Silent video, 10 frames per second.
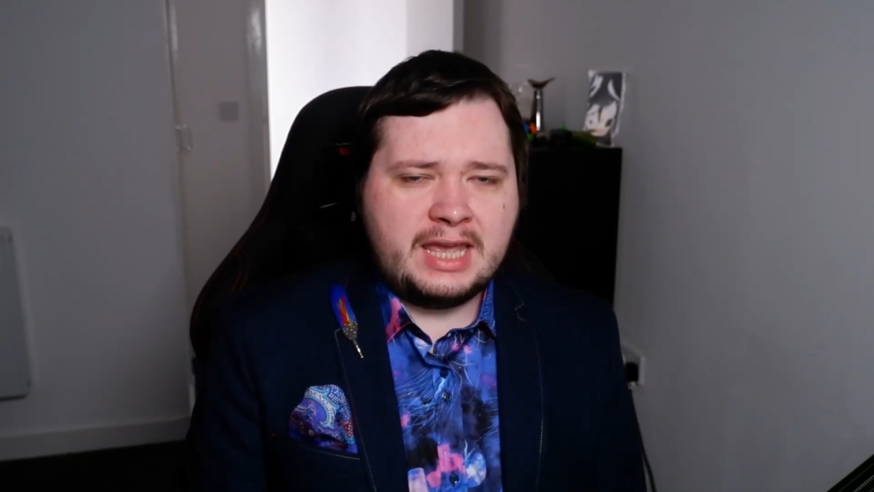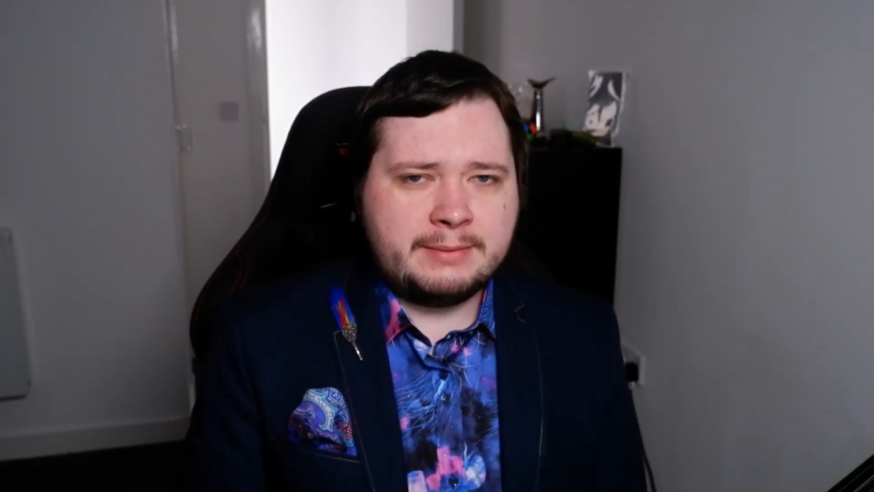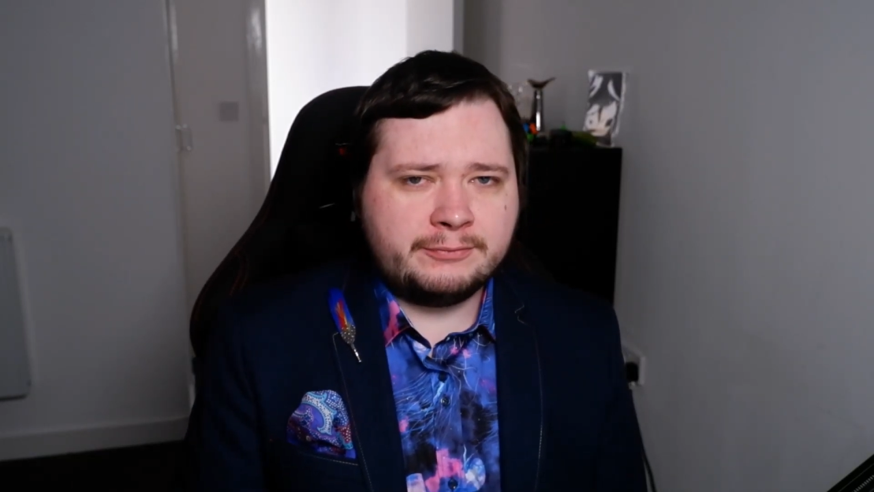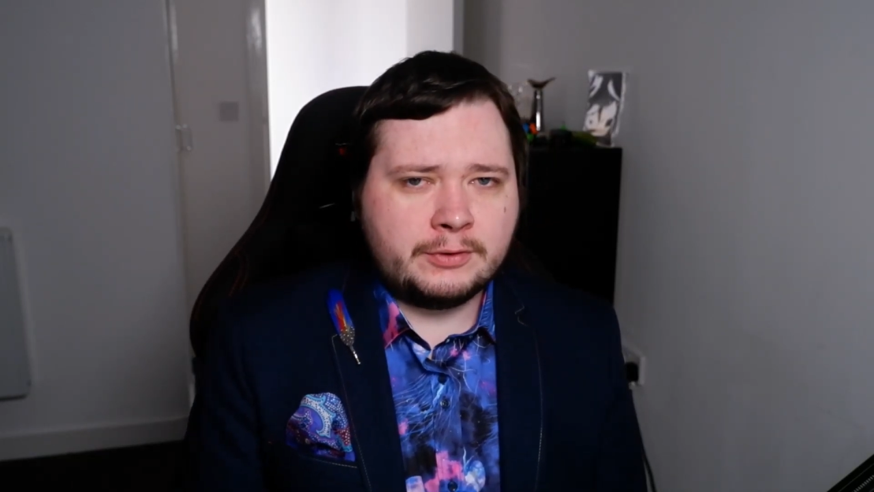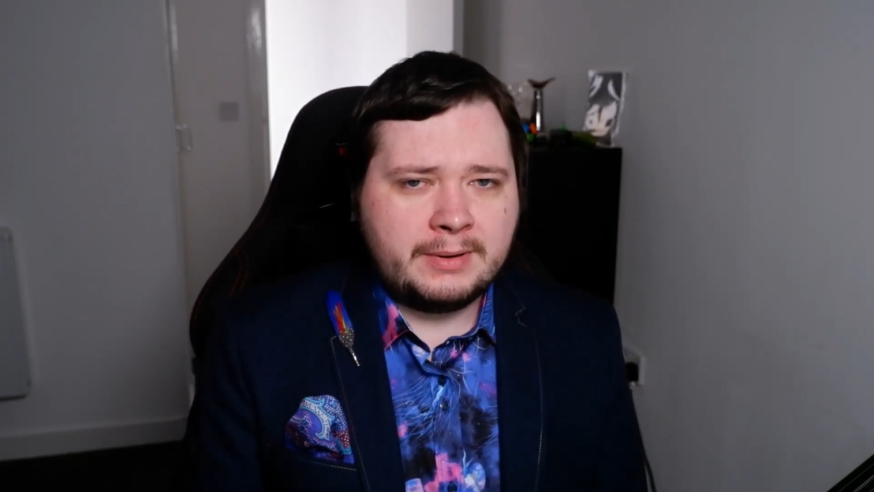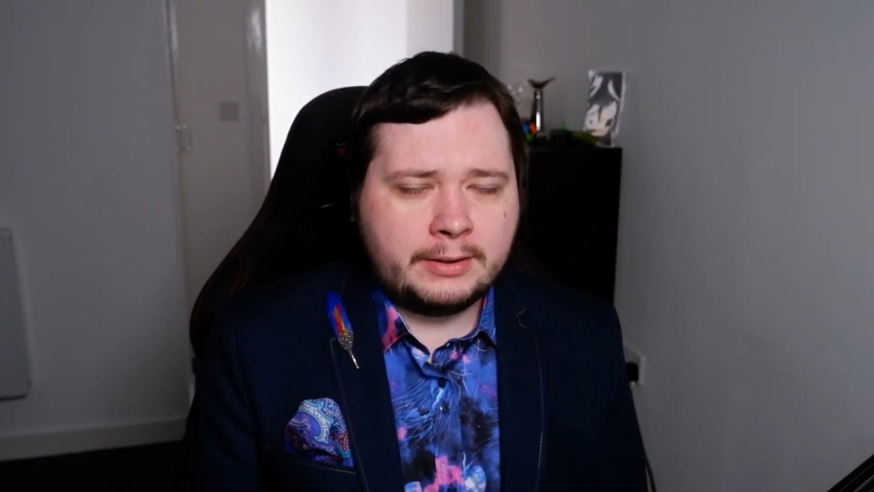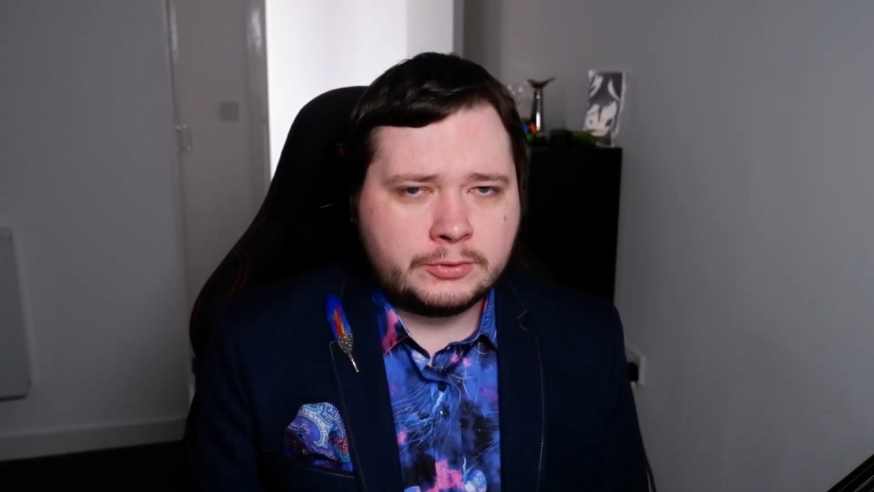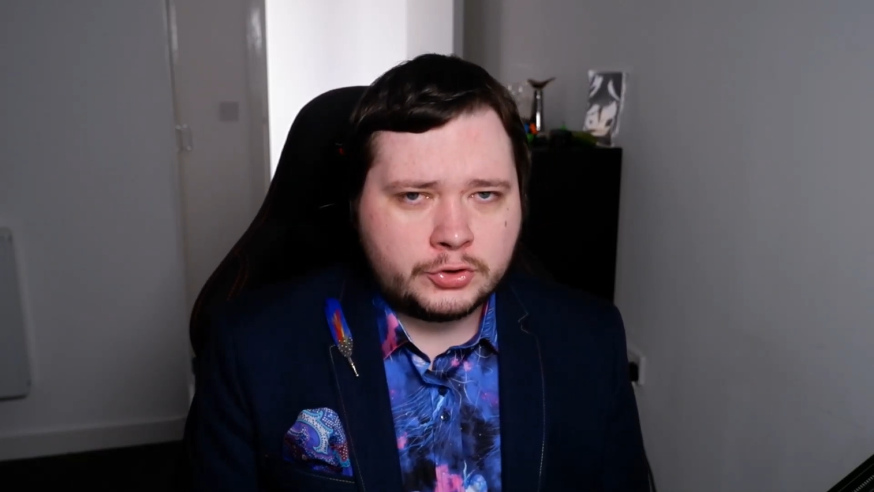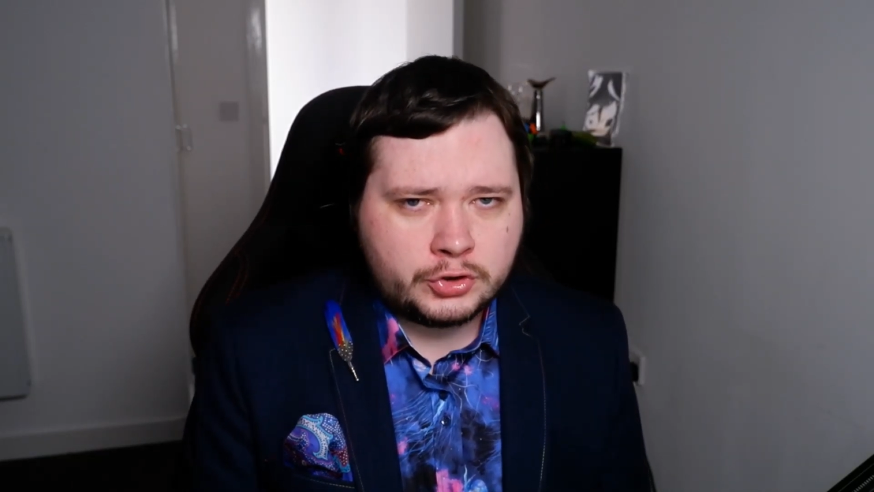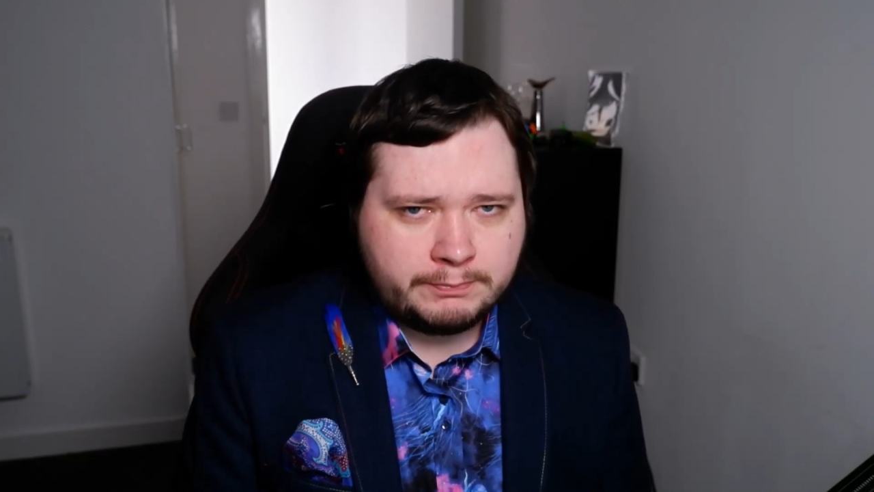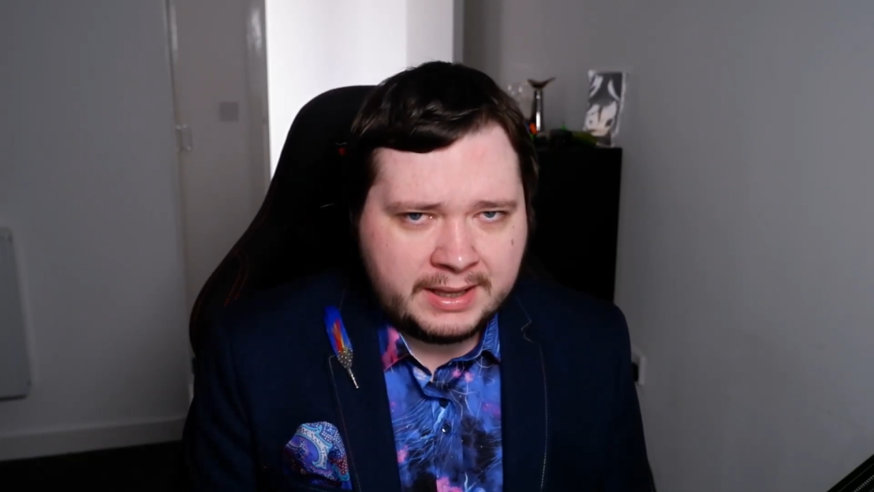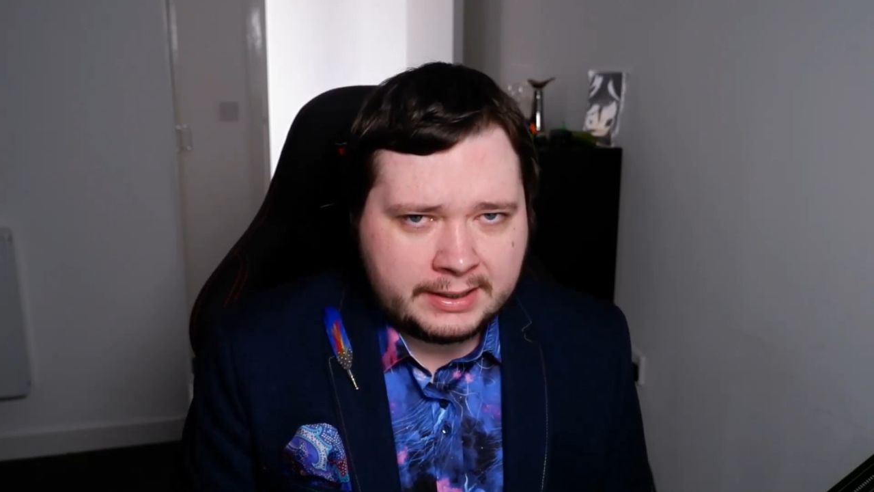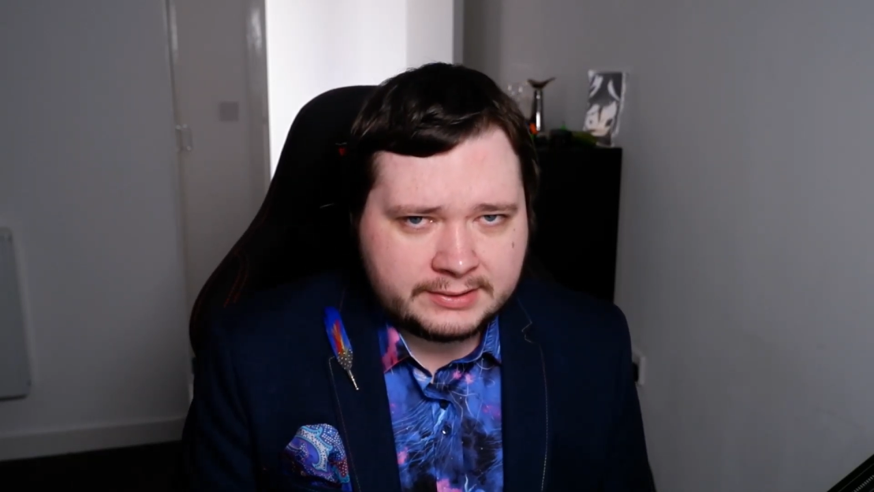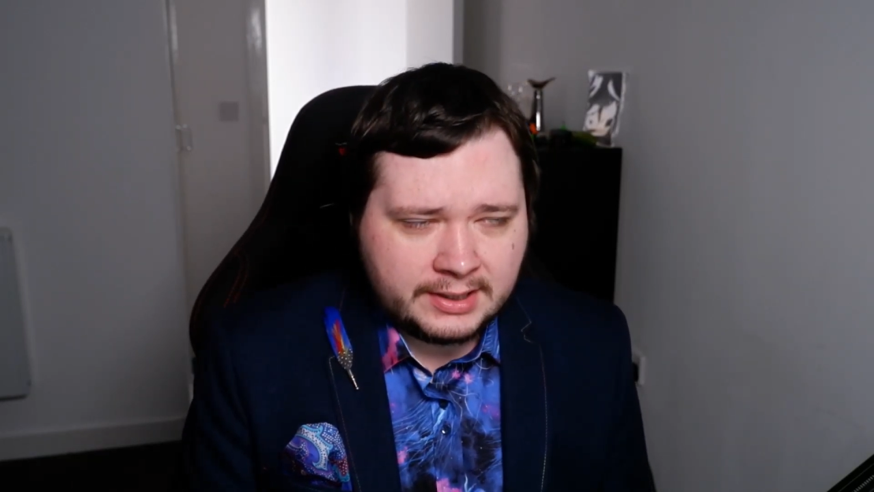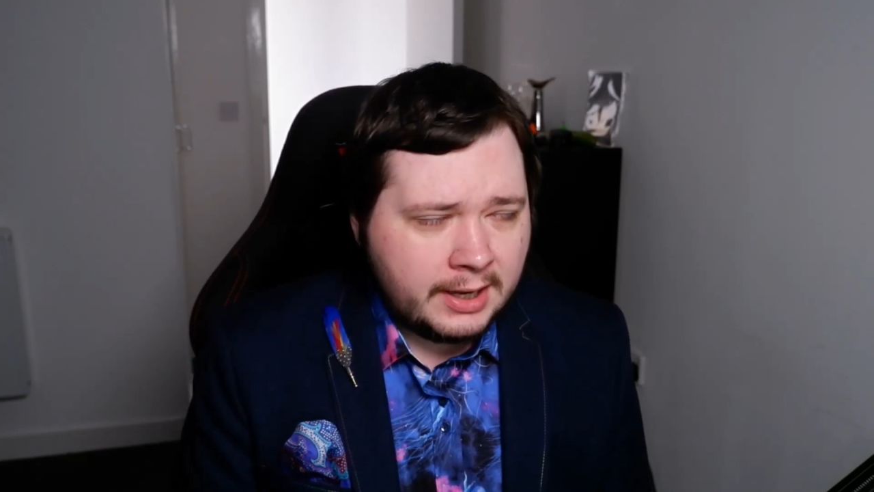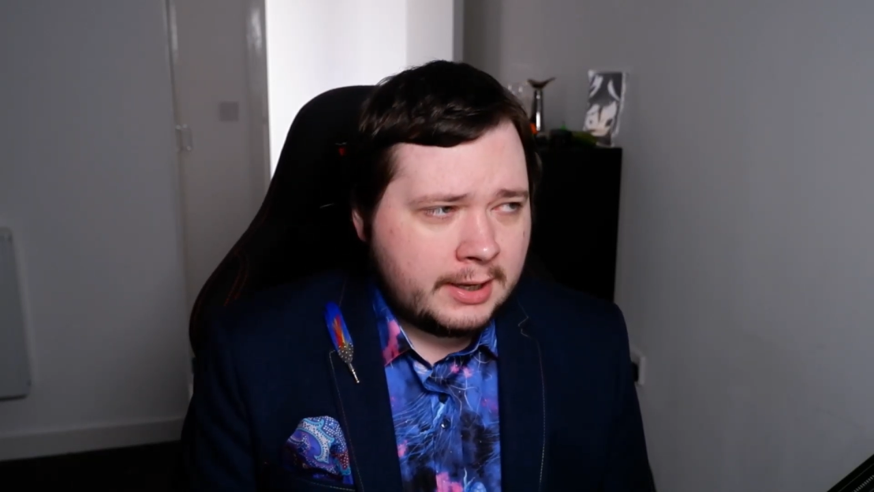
came from outer space.